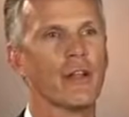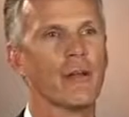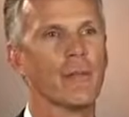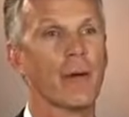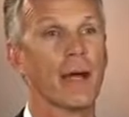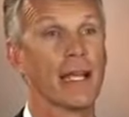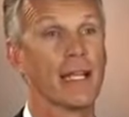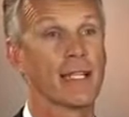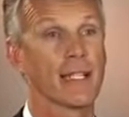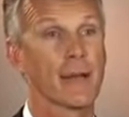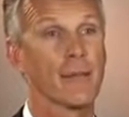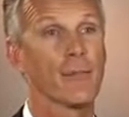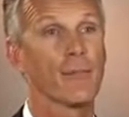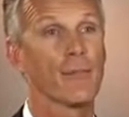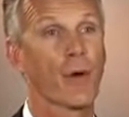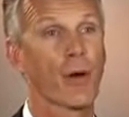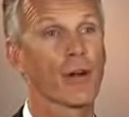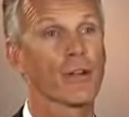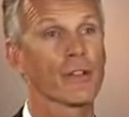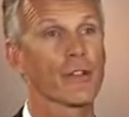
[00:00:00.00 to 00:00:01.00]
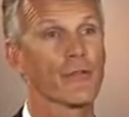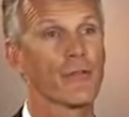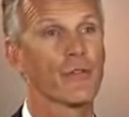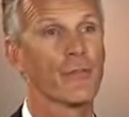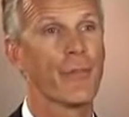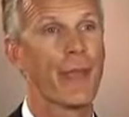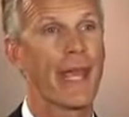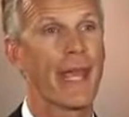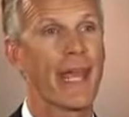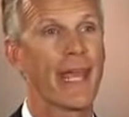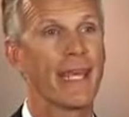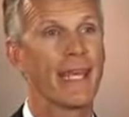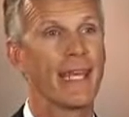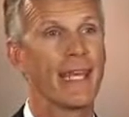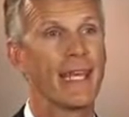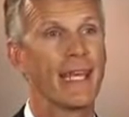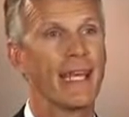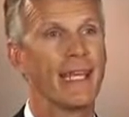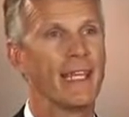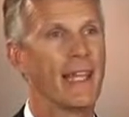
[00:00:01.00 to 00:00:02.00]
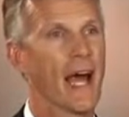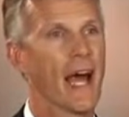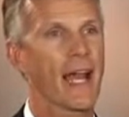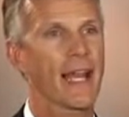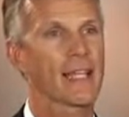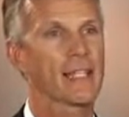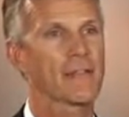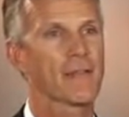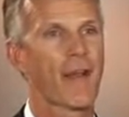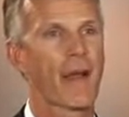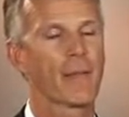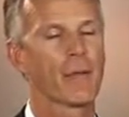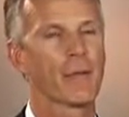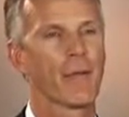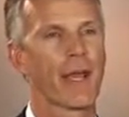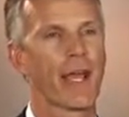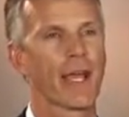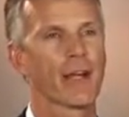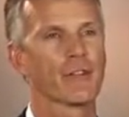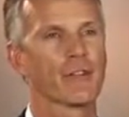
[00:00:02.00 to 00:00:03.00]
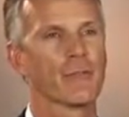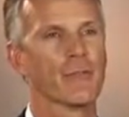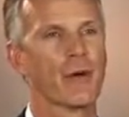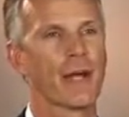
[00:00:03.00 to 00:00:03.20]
by some parts of Japan not as fibromyalgia,